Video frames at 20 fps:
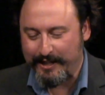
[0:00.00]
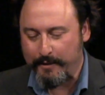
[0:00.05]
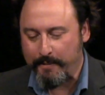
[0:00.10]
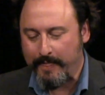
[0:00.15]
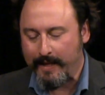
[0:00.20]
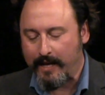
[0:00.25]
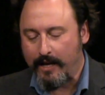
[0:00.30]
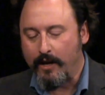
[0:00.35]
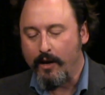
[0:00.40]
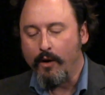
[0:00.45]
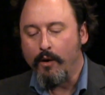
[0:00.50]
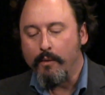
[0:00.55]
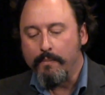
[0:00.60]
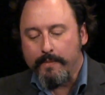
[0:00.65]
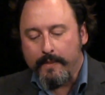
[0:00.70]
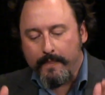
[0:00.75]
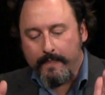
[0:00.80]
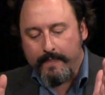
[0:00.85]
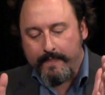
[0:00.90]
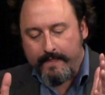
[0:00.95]
Right.
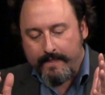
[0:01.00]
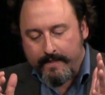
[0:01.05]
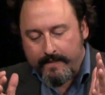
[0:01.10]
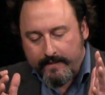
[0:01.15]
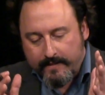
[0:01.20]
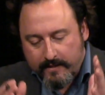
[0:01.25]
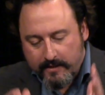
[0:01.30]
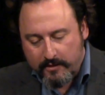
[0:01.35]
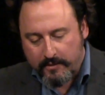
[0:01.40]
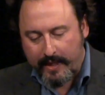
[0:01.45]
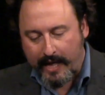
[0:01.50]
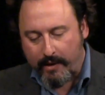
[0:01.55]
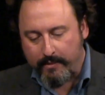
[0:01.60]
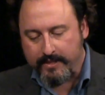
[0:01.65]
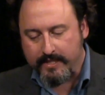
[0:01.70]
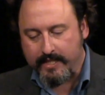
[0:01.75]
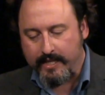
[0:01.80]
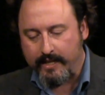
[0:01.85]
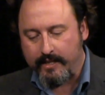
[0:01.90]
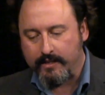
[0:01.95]
So that
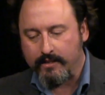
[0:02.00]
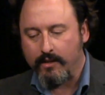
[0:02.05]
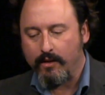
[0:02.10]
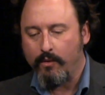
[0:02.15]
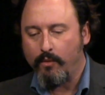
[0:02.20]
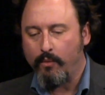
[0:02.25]
was then.